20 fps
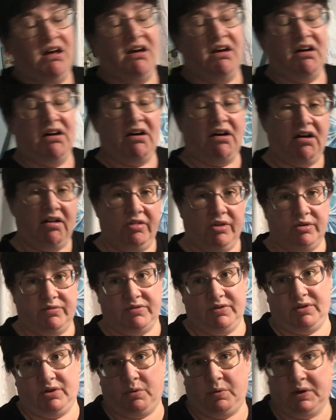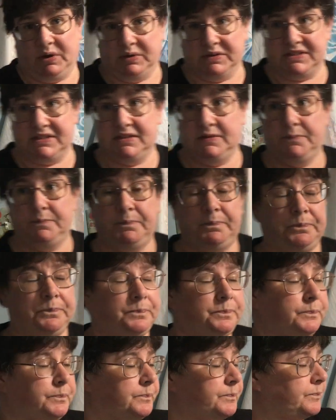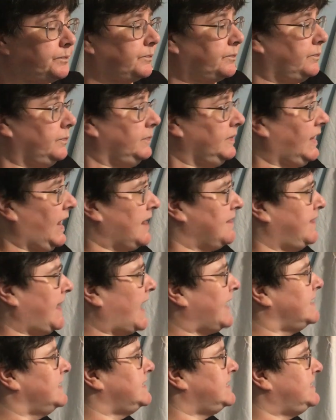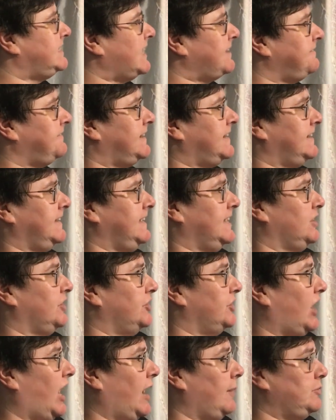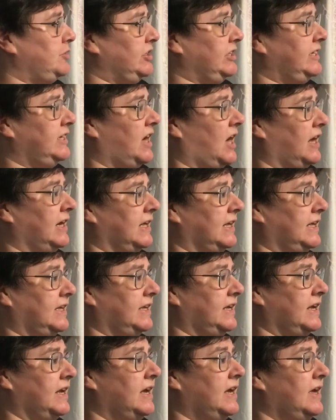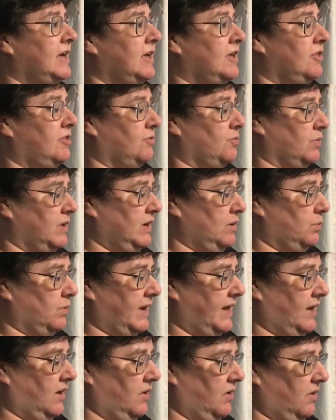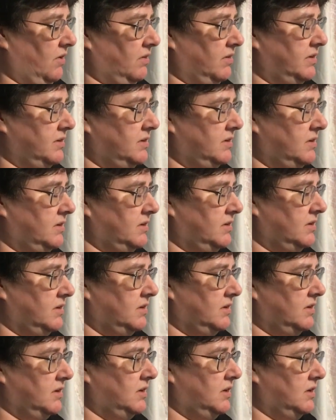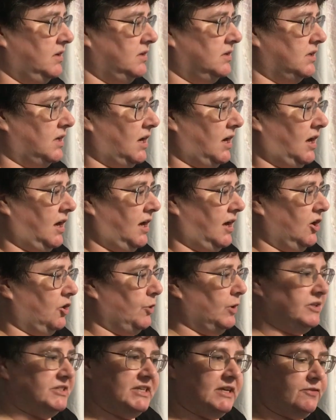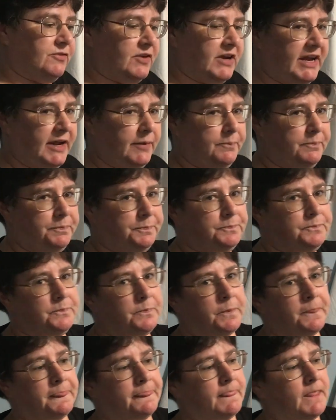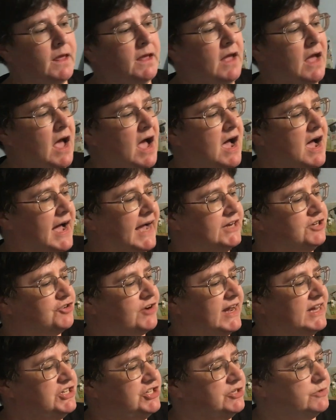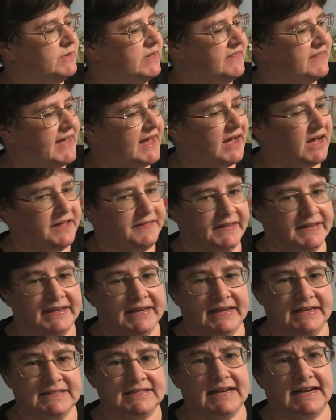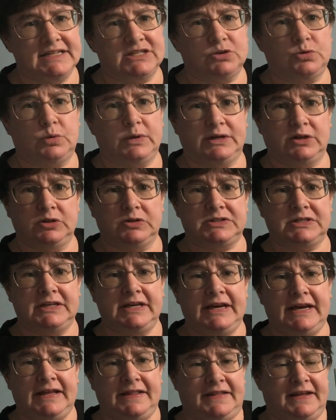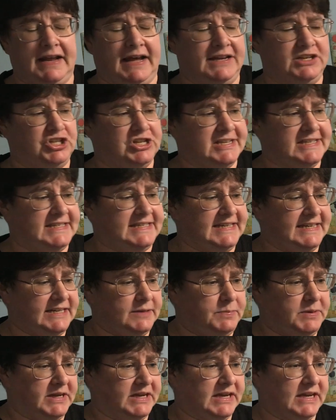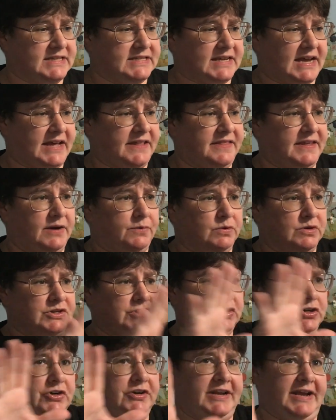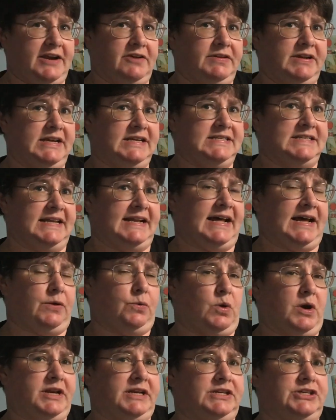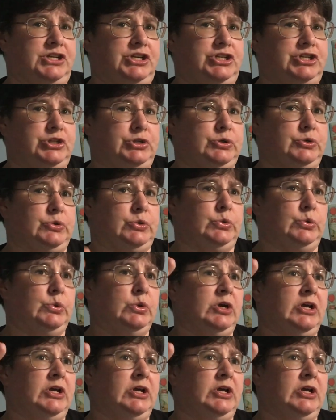all over the quilt. That is definitely a good option on a 3-rail quilting frame. I tried doing that on the king size quilt that I just did because there were certain areas that I wanted to do